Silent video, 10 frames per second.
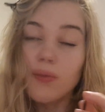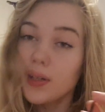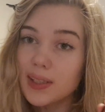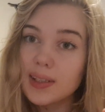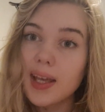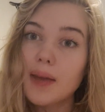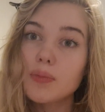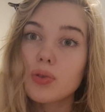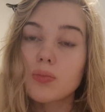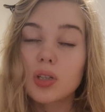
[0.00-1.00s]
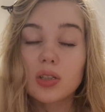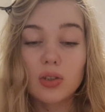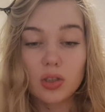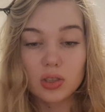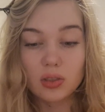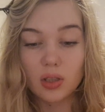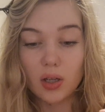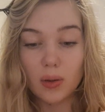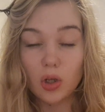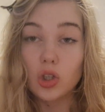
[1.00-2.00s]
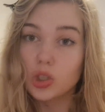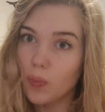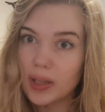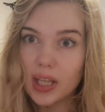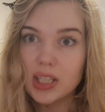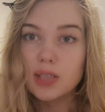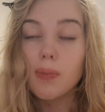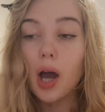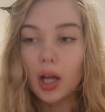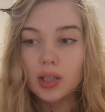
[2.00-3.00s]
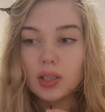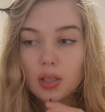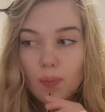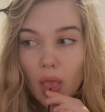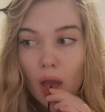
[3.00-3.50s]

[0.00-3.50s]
but it came to cosmetics, but